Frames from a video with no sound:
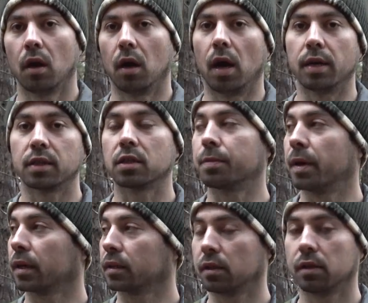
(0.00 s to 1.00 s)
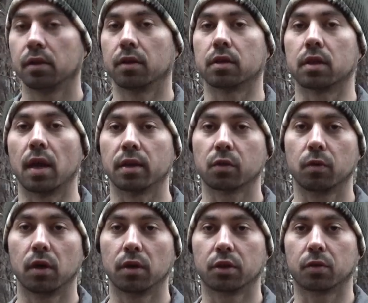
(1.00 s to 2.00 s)
I suspect the
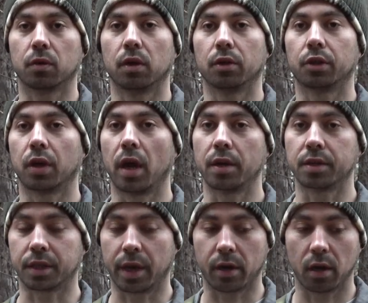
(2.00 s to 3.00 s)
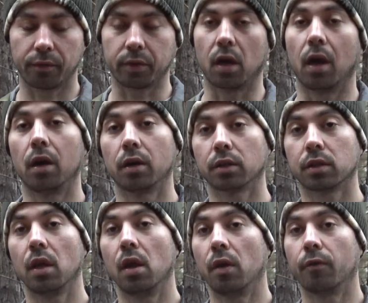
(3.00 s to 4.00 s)
Sasquatch were trying to scare off the hogs
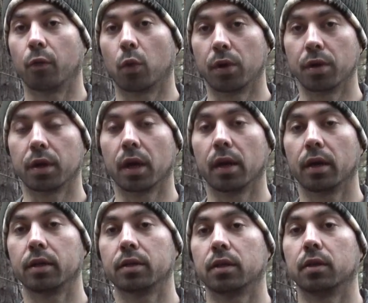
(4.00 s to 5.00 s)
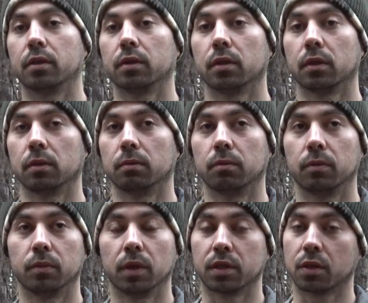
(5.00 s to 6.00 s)
for you guys, and
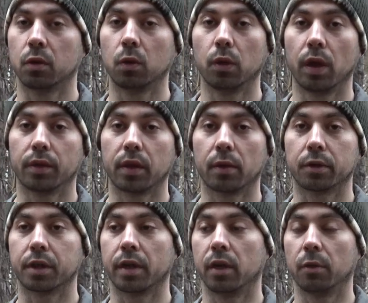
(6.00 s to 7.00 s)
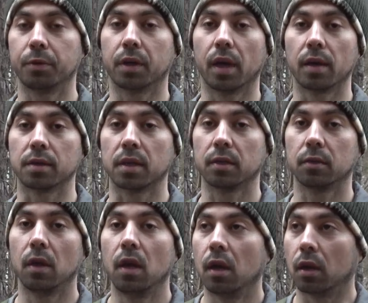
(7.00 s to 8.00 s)
that's cool that they were trying to help you guys out.
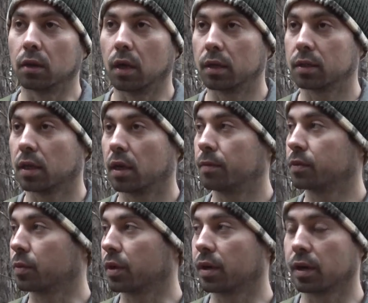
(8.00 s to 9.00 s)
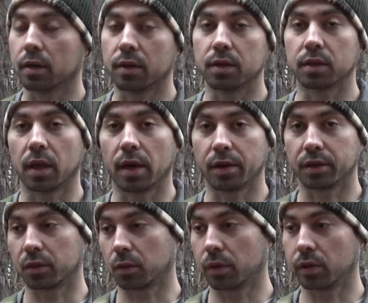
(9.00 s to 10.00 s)
A lot of times we hear these scary
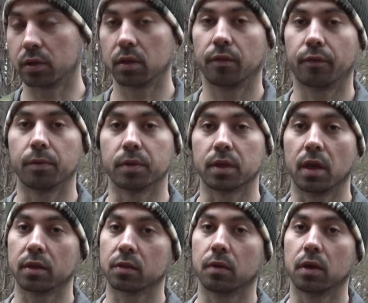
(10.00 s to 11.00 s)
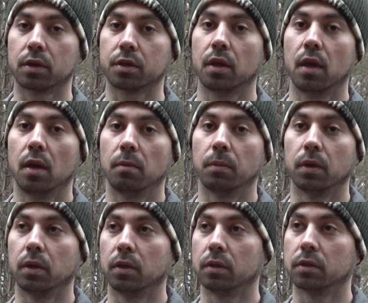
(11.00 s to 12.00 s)
stories from the Sasquatch,
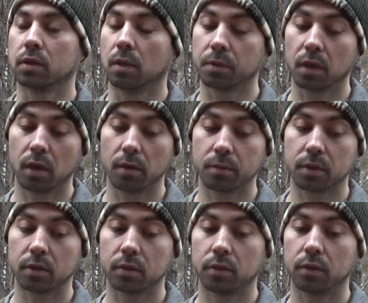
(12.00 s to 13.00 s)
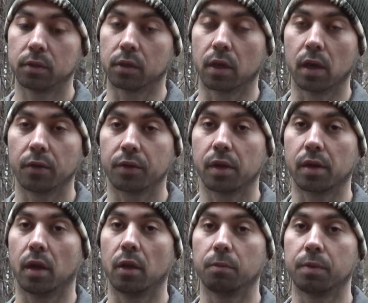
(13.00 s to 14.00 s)
but sometimes they're out there to
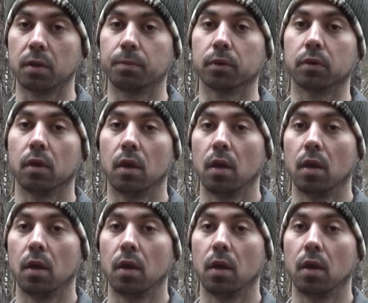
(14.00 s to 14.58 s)
help people,